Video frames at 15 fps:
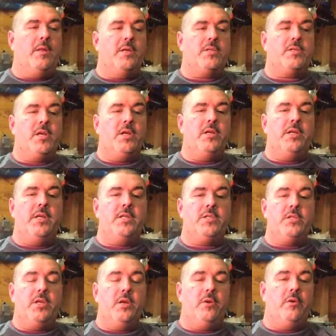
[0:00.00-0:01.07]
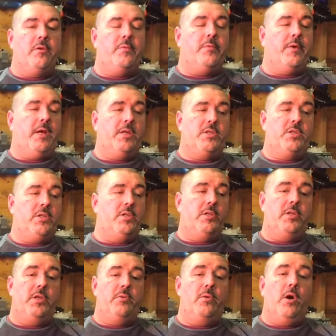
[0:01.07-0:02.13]
That certainly isn't going to affect
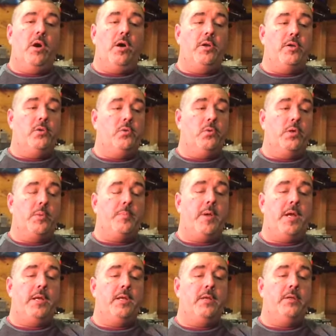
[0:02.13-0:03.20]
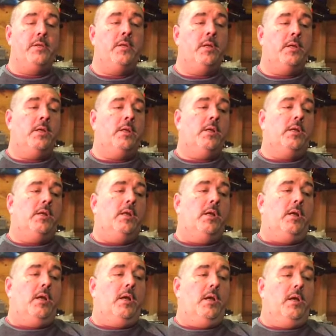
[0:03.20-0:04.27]
your riding or your pedalling.
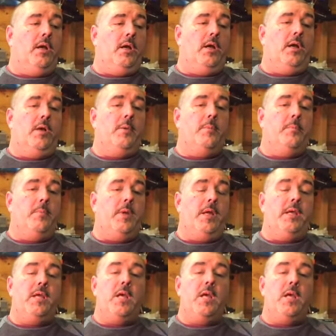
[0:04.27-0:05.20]
It